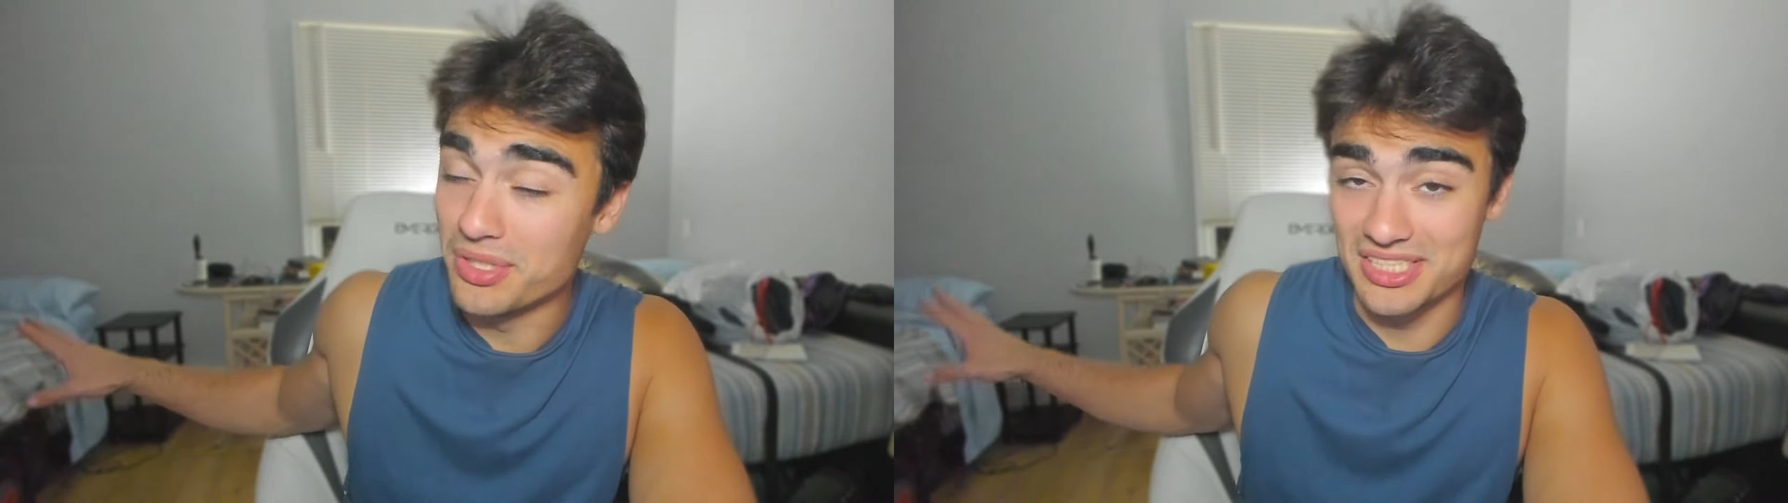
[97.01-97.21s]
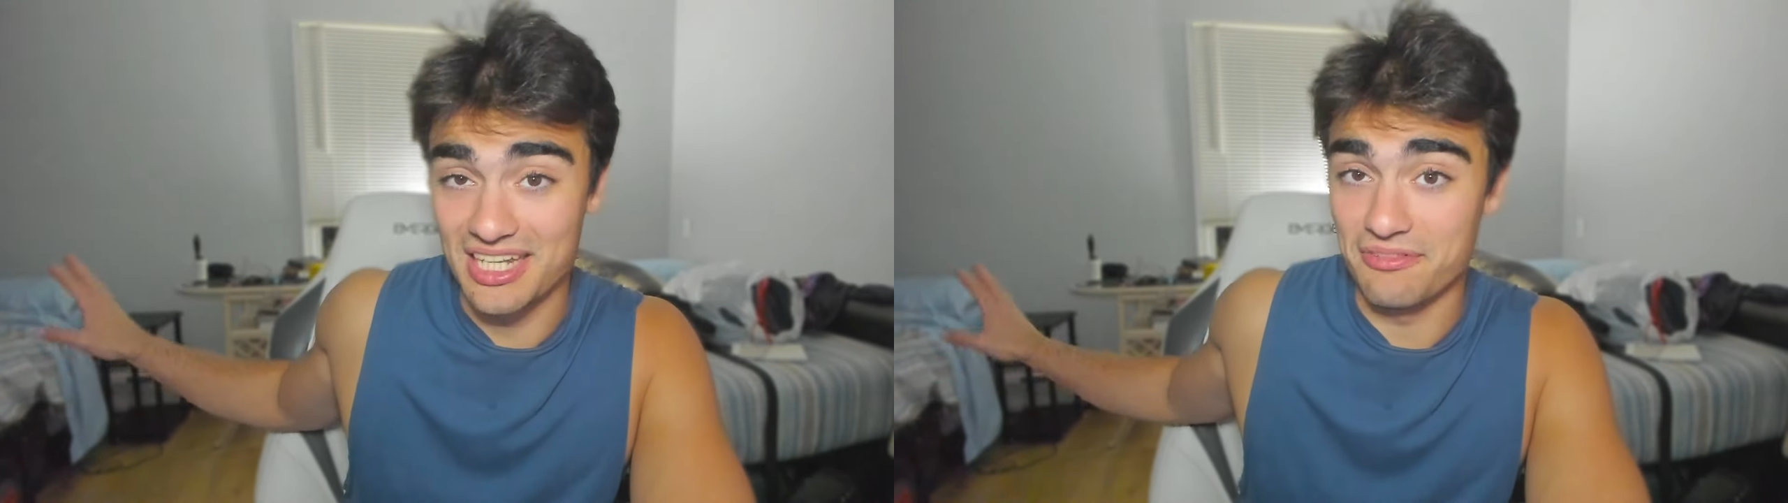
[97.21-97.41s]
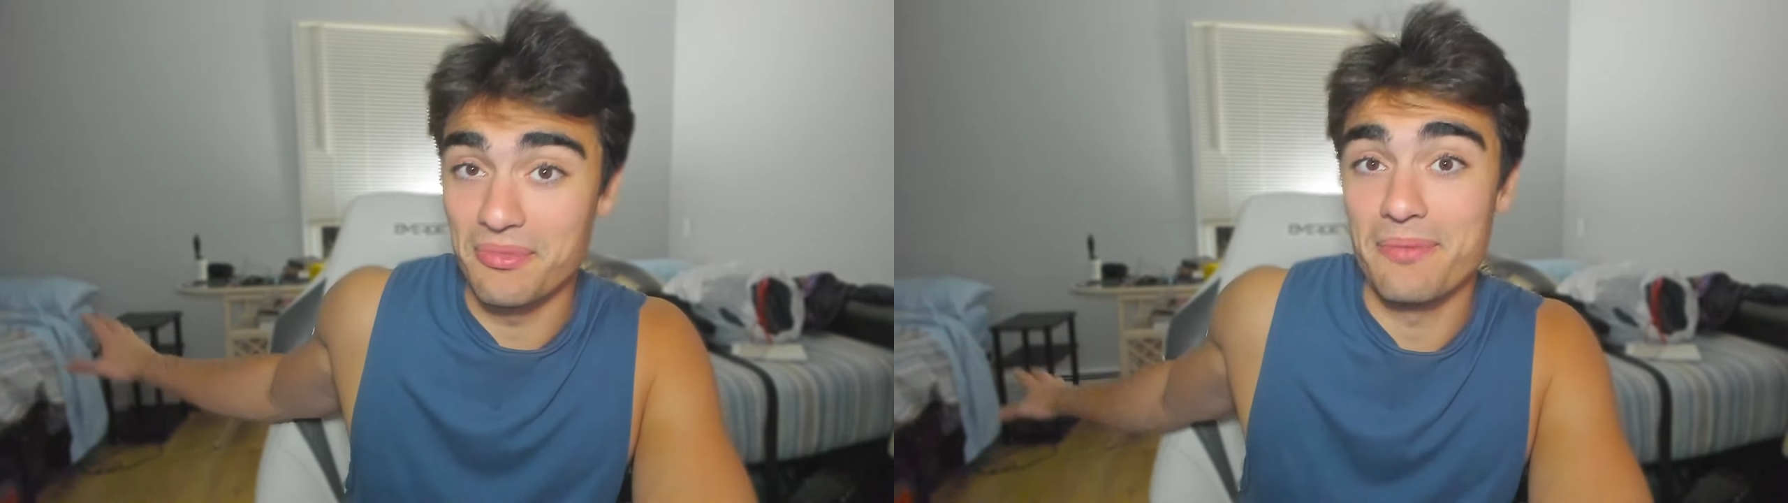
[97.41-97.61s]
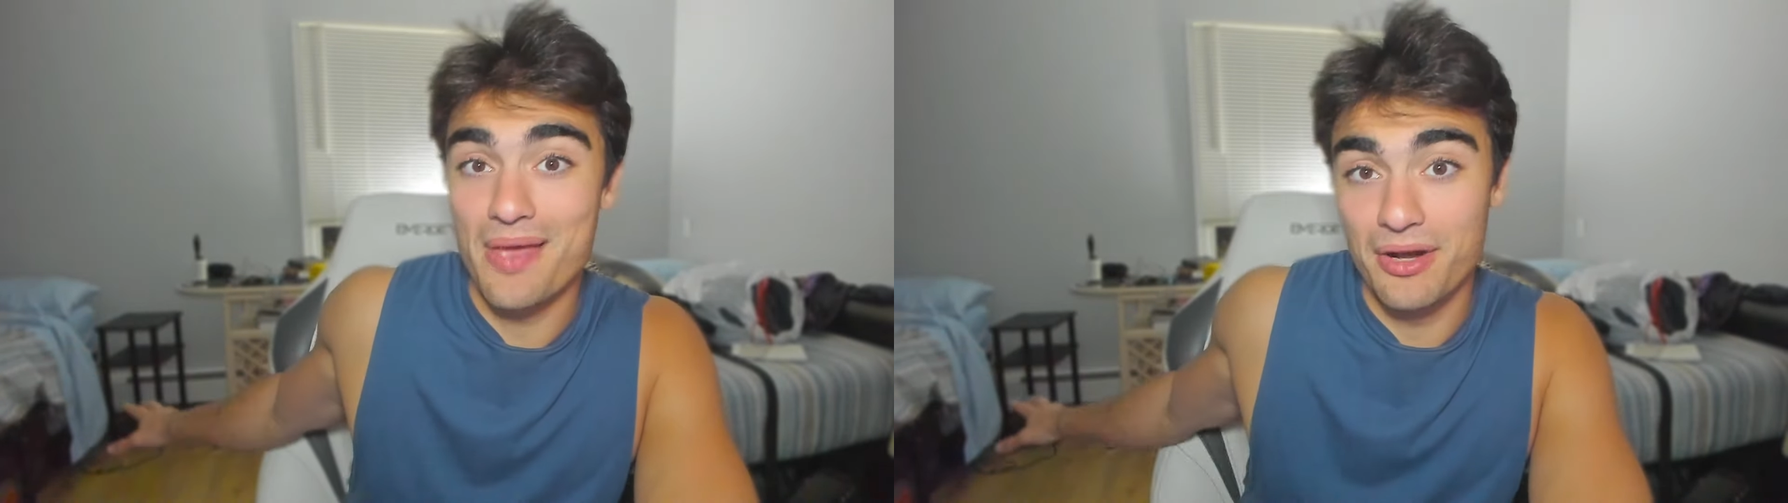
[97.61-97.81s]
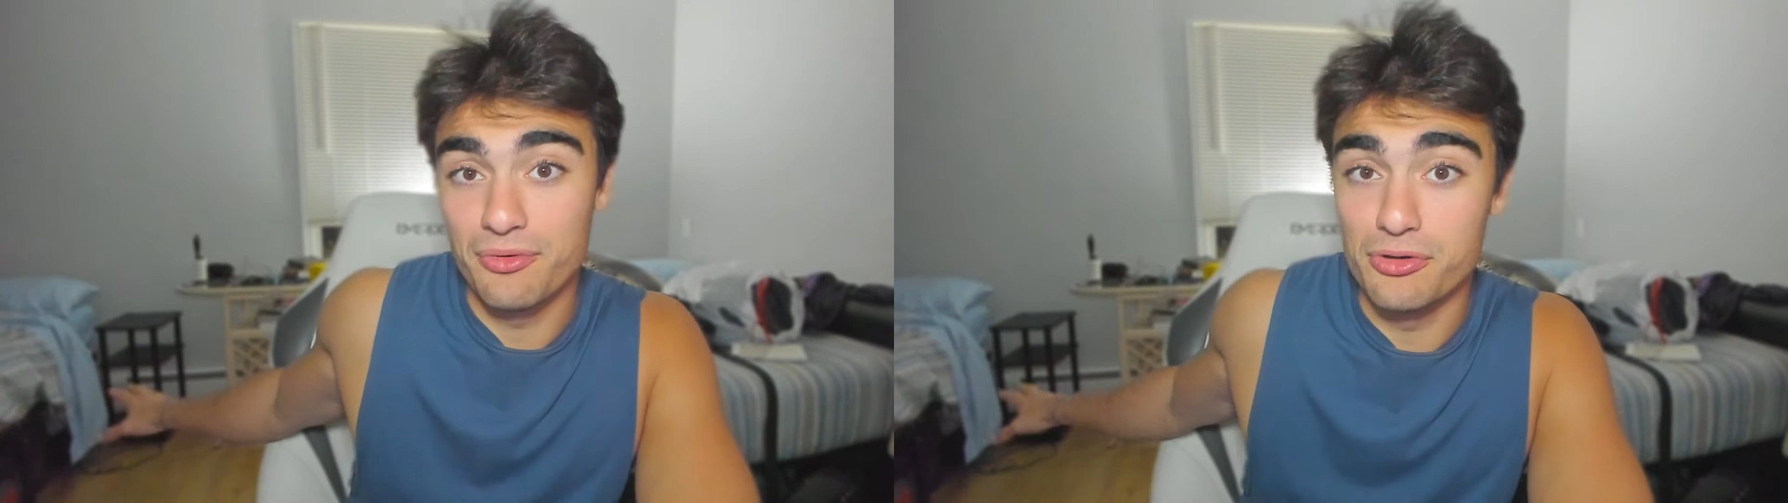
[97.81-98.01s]
instead of my
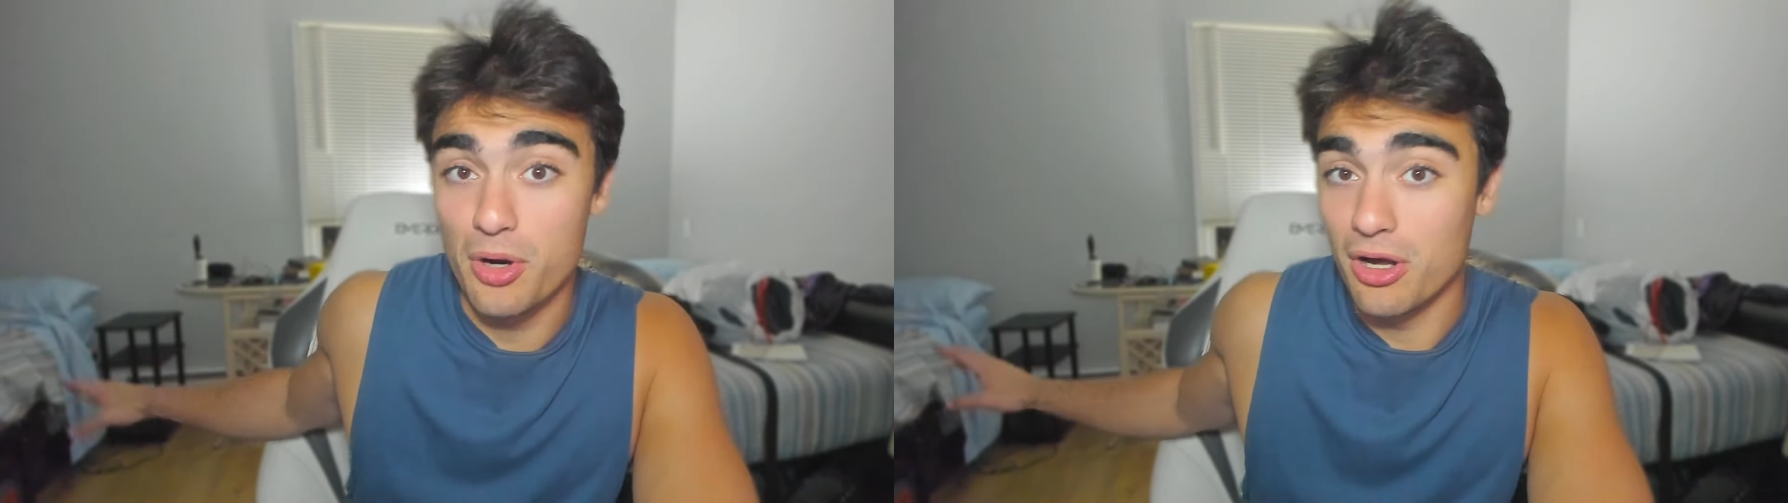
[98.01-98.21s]
bedroom,